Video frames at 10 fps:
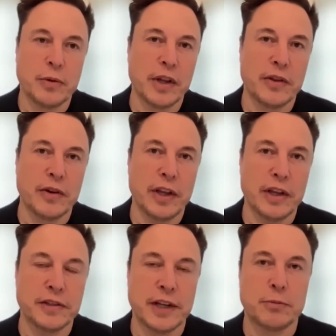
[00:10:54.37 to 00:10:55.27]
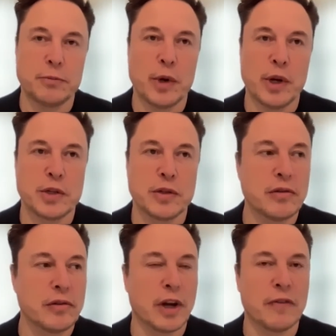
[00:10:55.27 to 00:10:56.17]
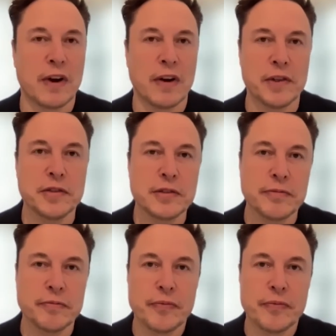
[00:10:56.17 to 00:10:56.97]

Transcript: 2030 is an aspiration, not a promise.